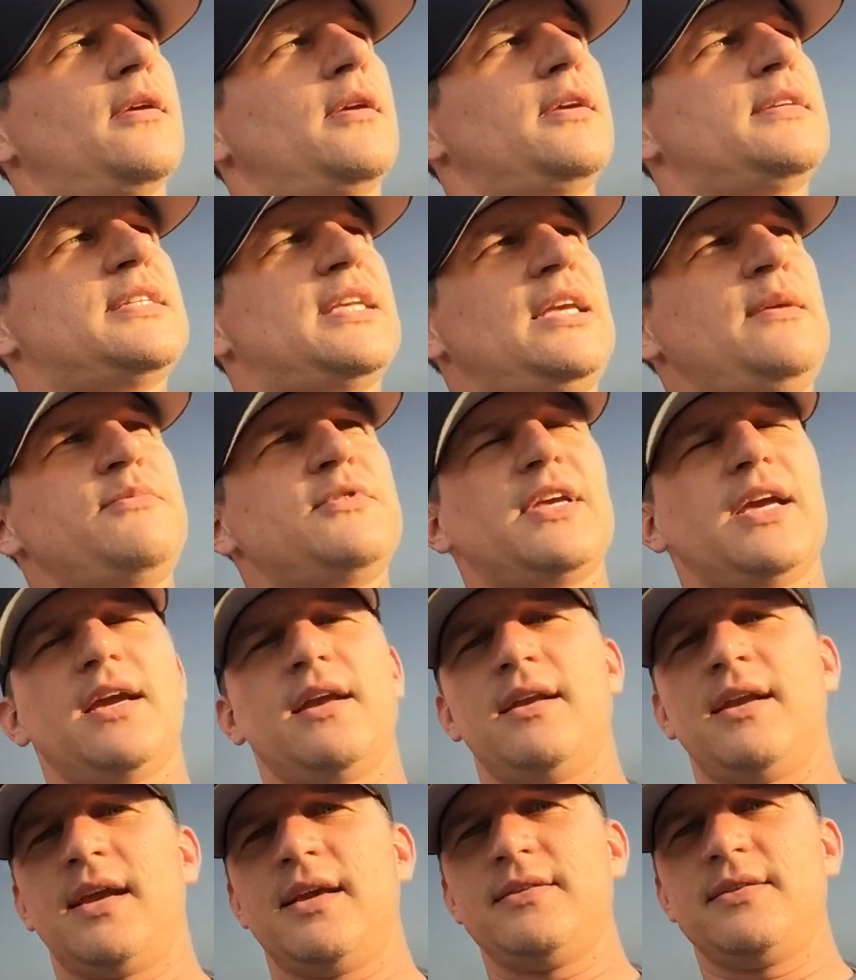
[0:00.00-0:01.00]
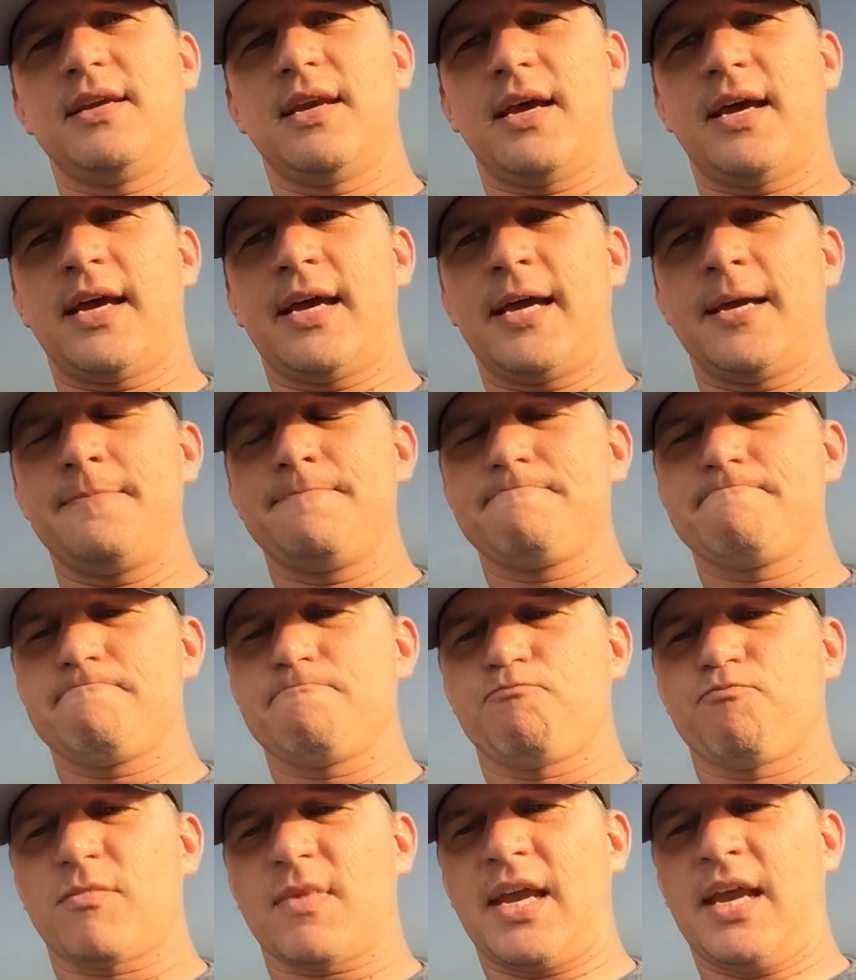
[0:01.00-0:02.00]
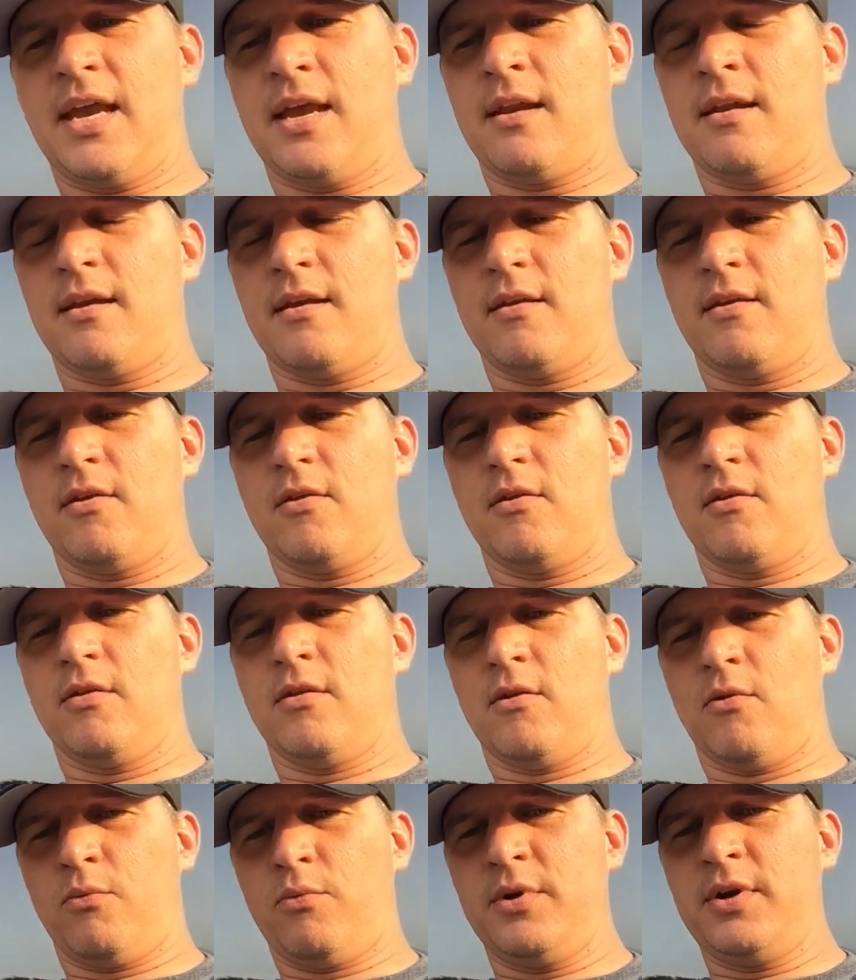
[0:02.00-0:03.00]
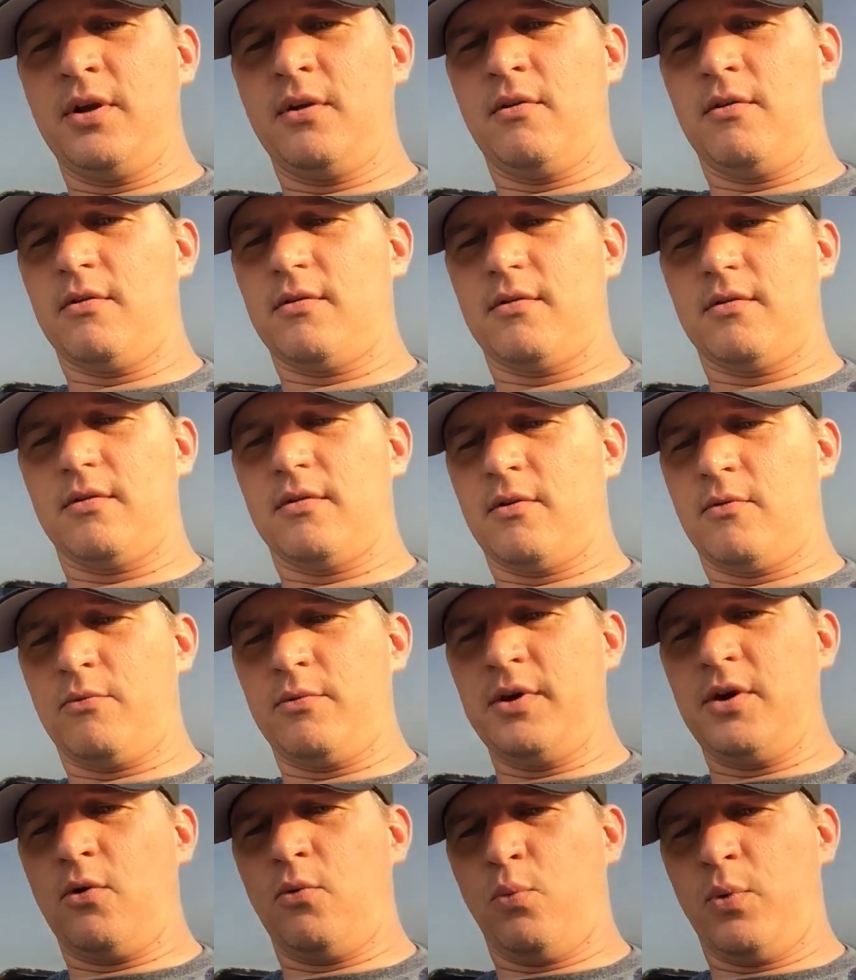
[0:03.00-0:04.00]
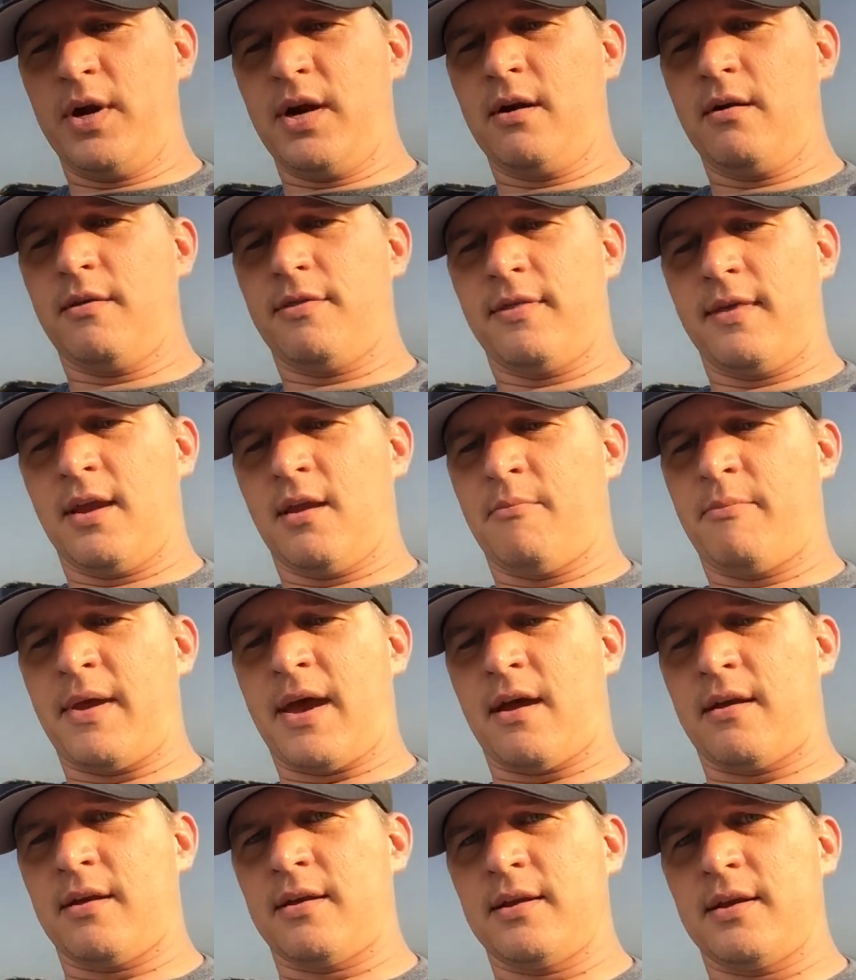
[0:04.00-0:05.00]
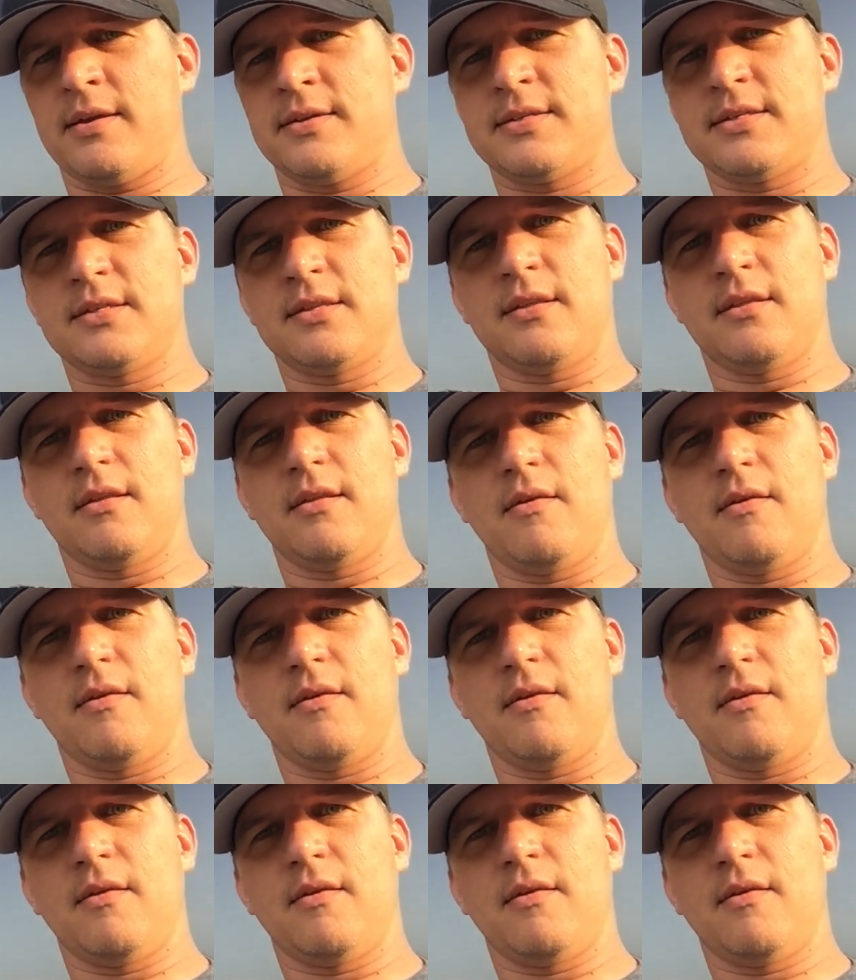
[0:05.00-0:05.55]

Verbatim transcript: He seems like a nice guy, and the real weird thing about it is,